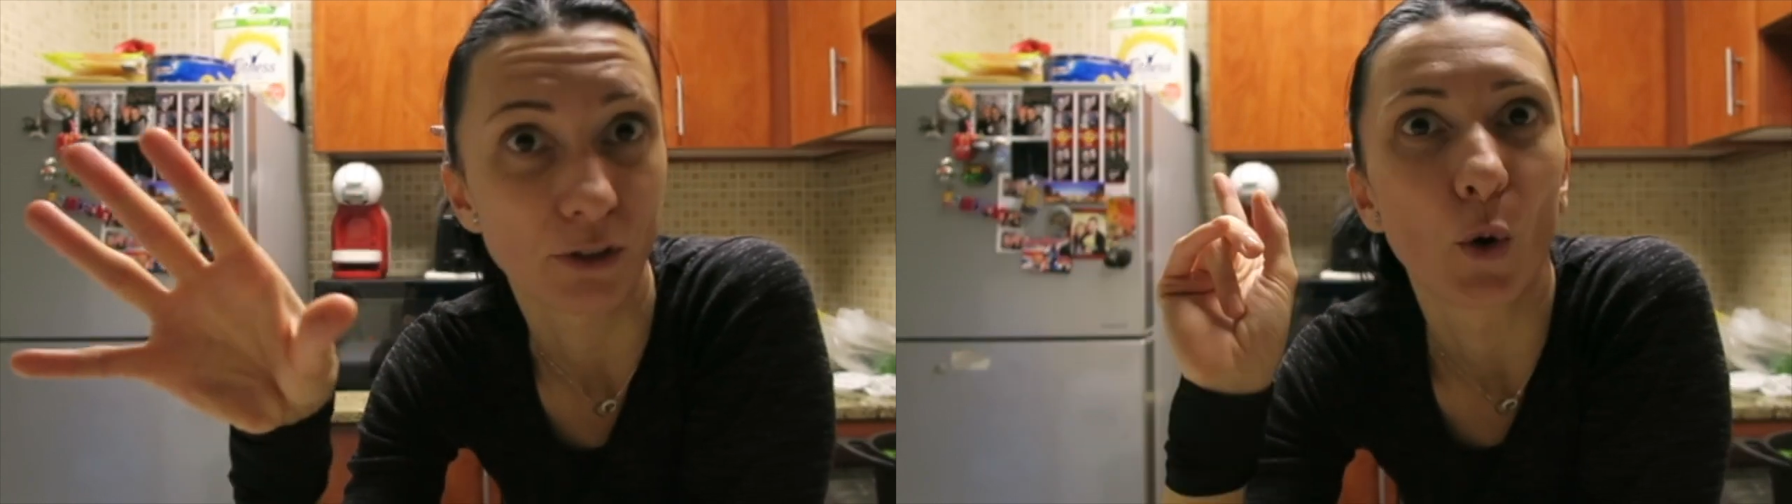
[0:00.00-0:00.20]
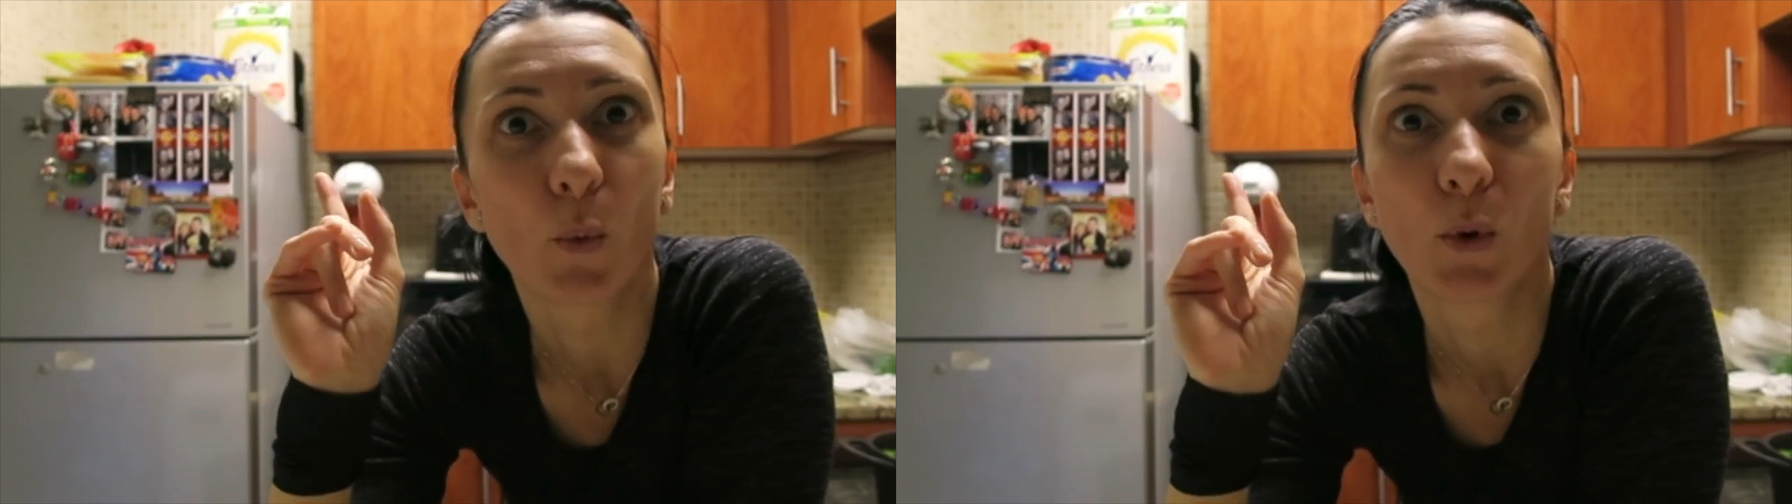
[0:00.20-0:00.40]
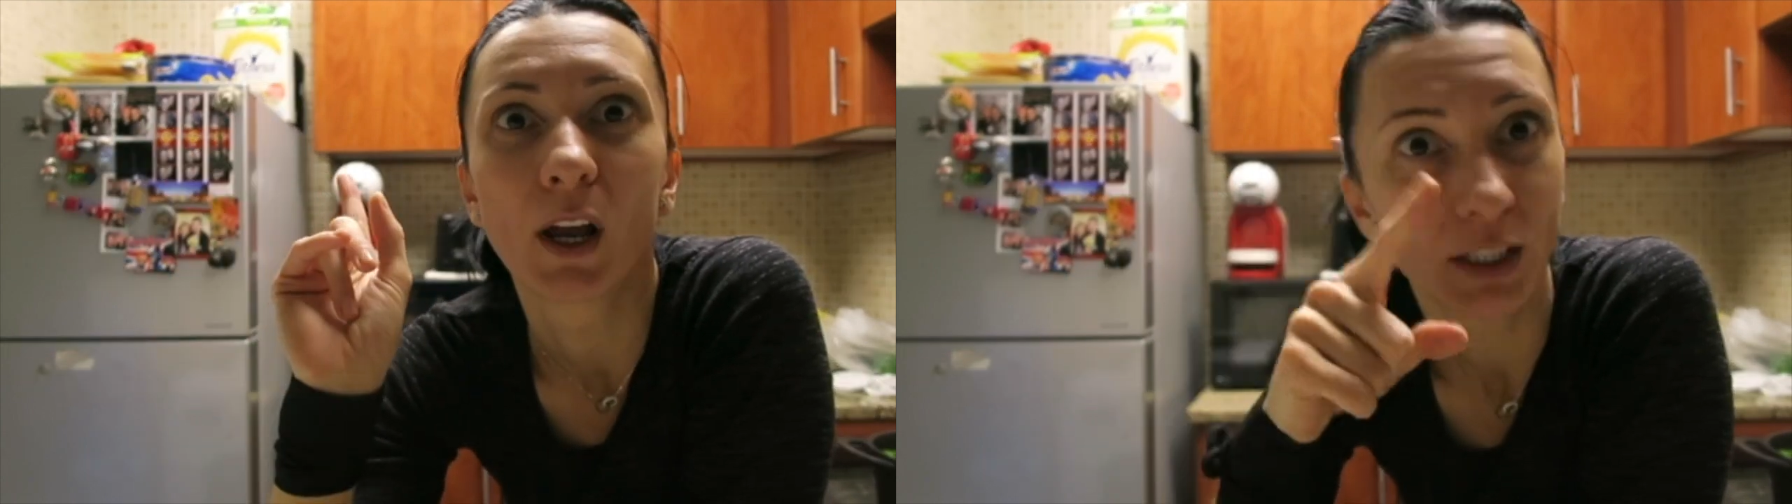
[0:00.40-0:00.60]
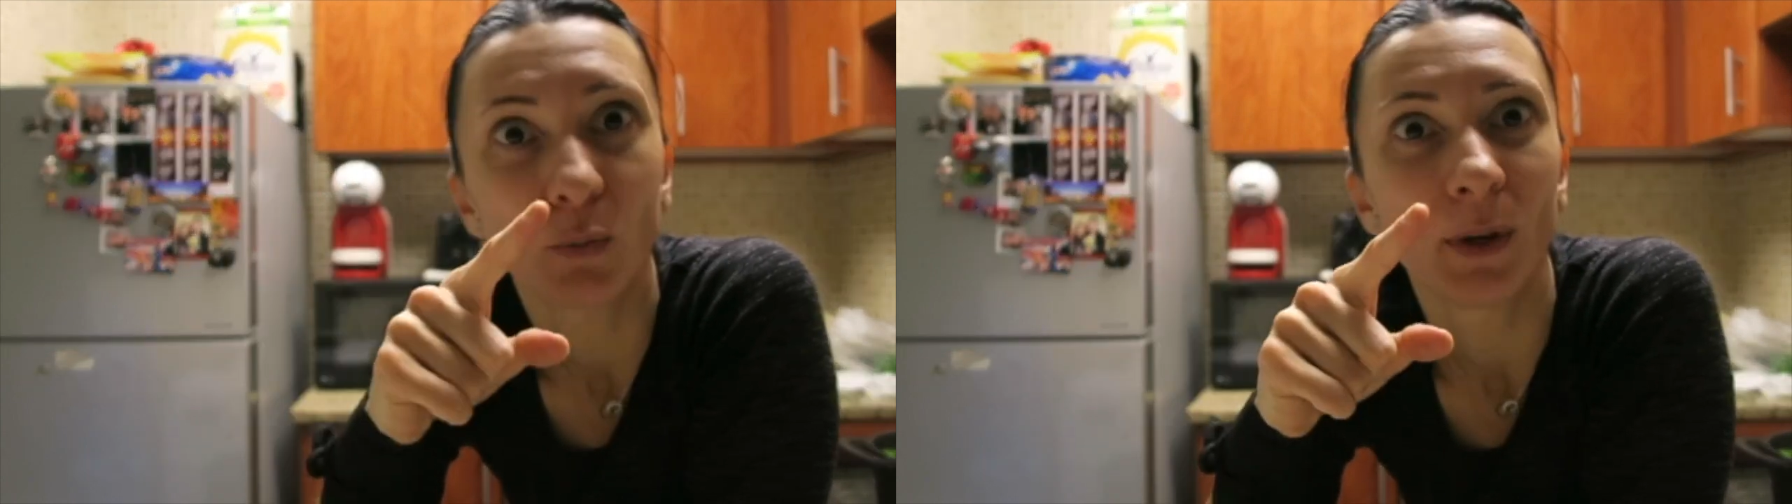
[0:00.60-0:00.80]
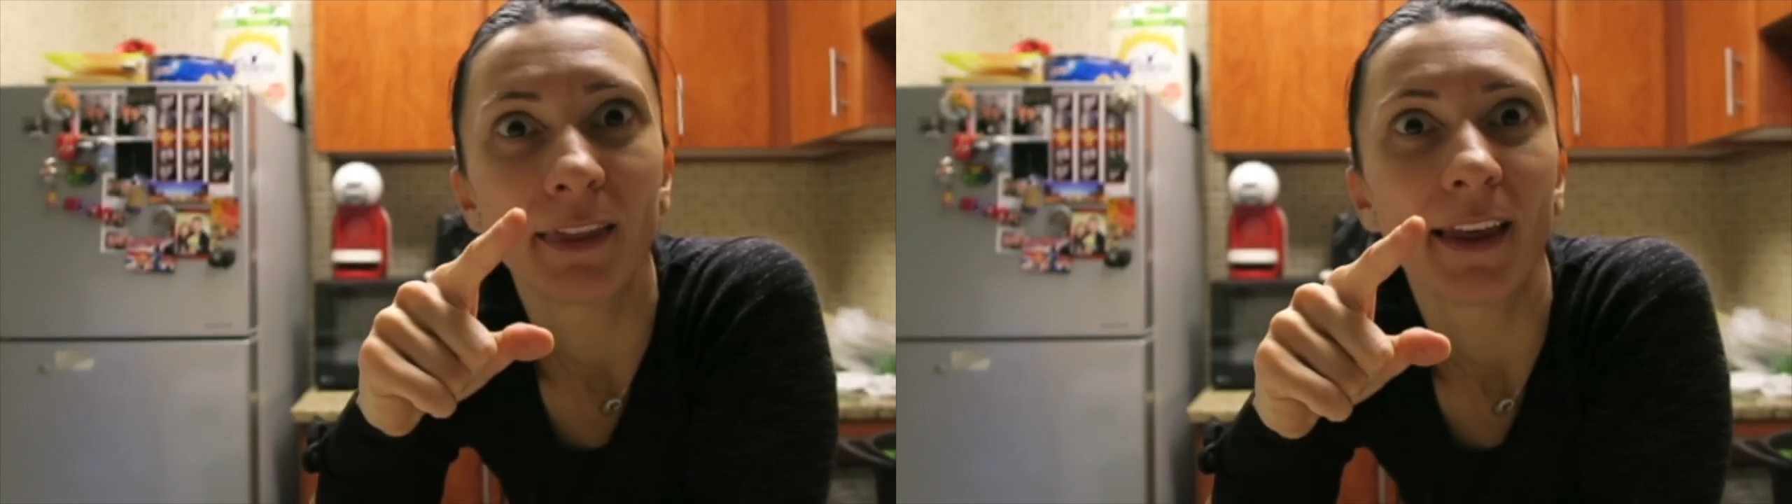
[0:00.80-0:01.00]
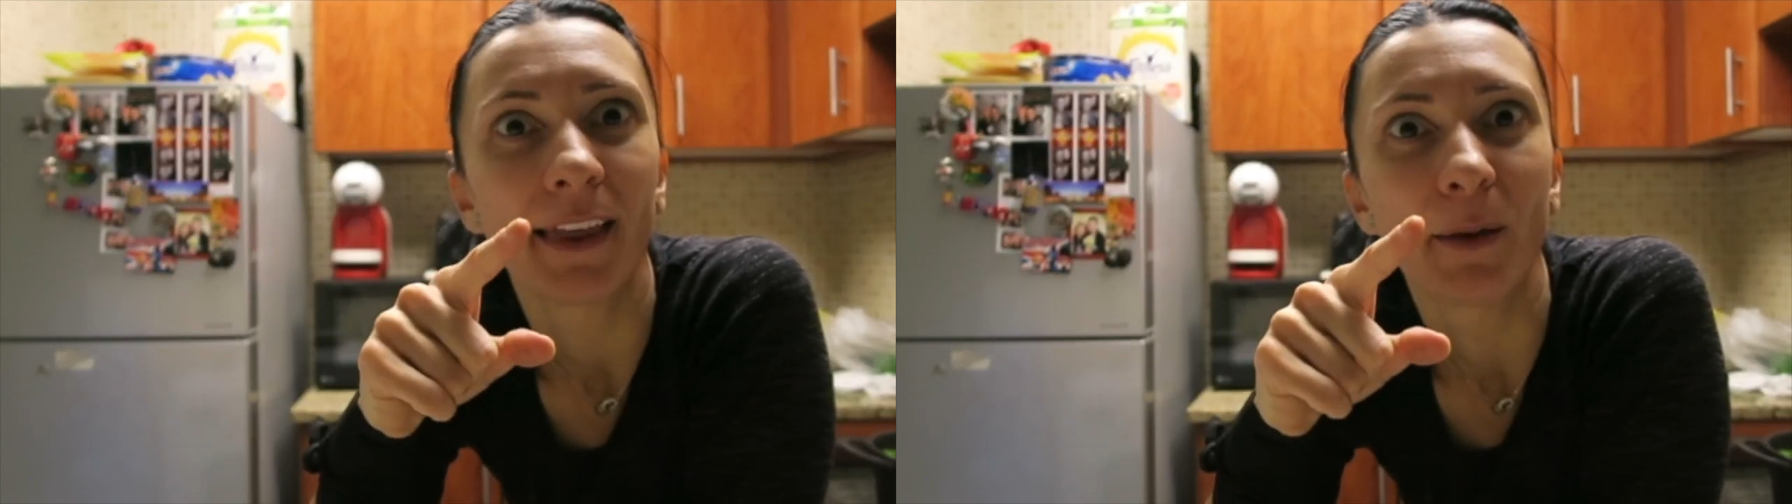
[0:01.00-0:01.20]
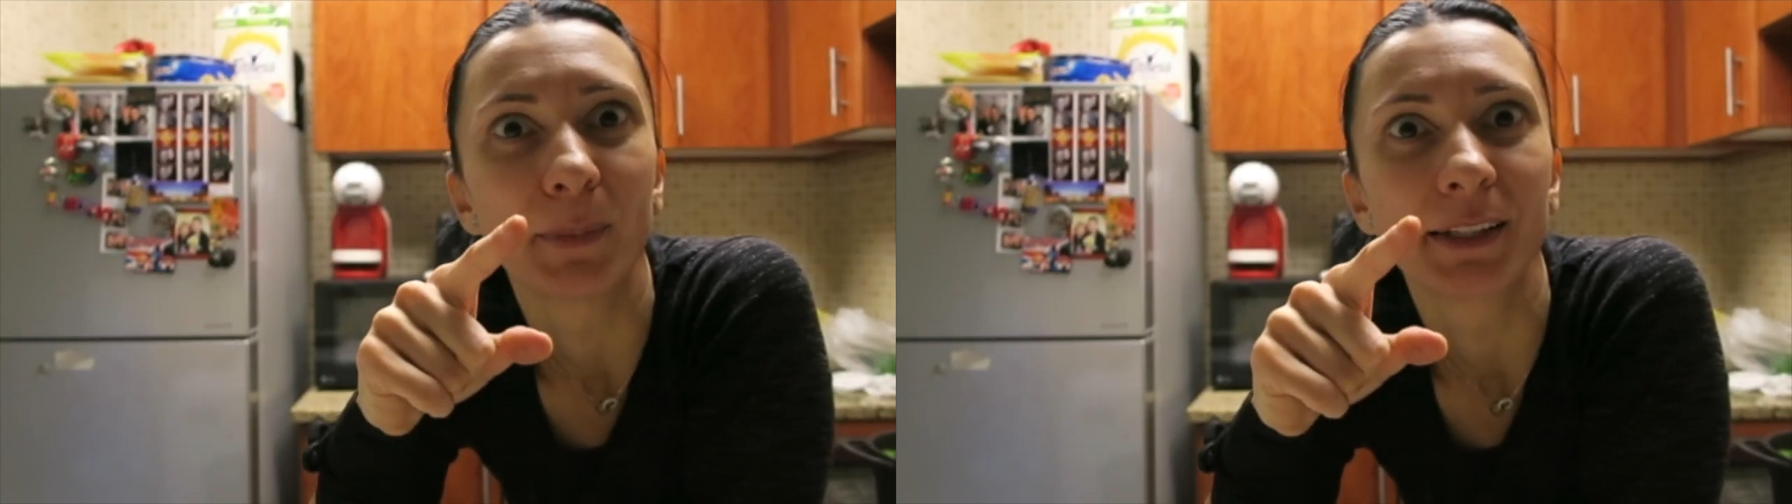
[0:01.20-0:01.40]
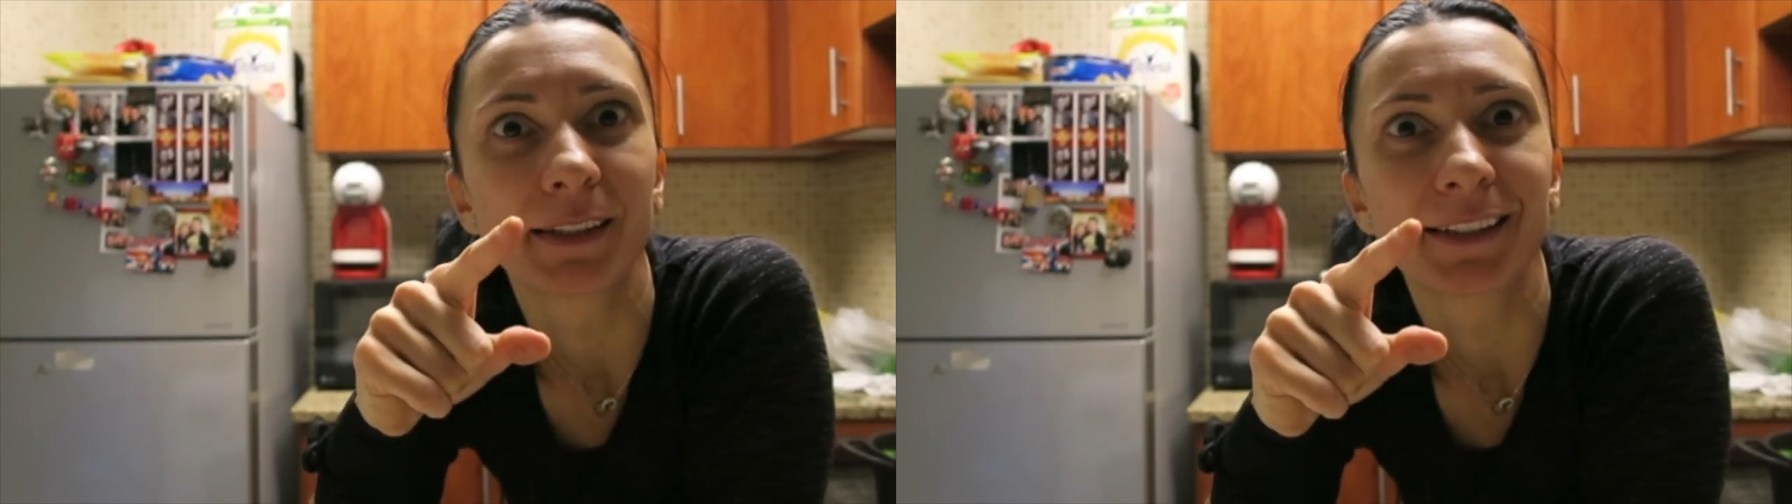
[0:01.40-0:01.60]
So see when that
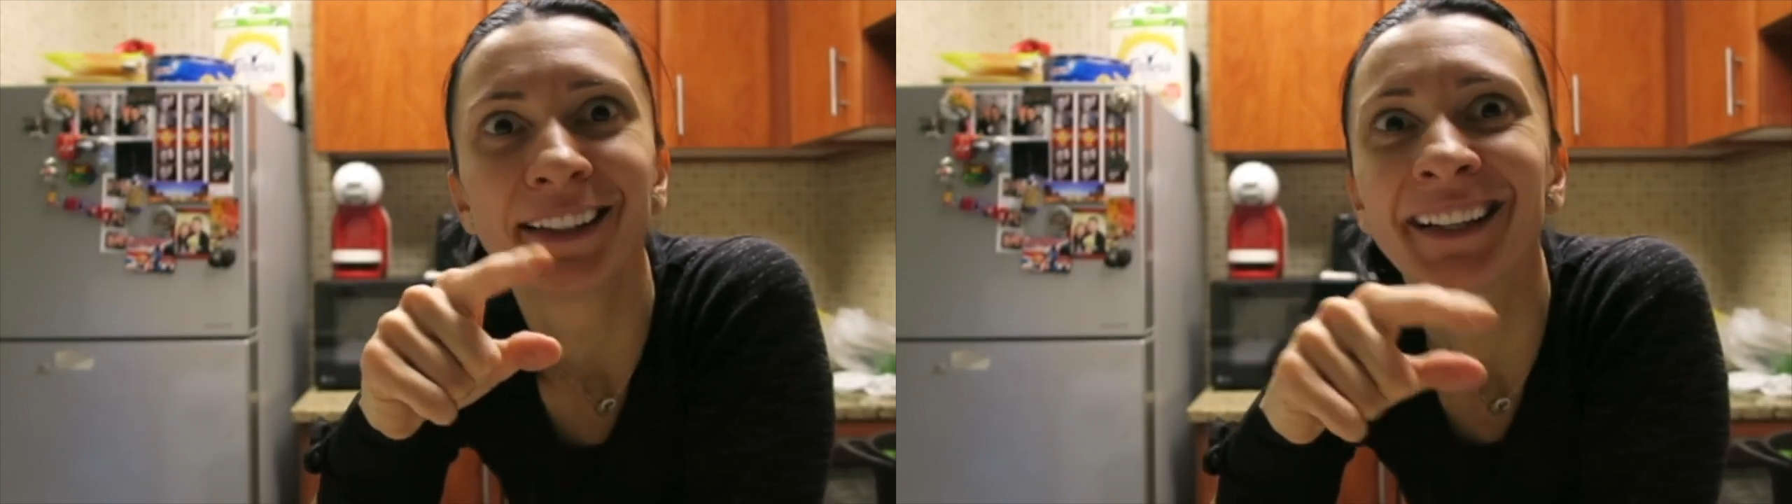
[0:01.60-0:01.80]
happens.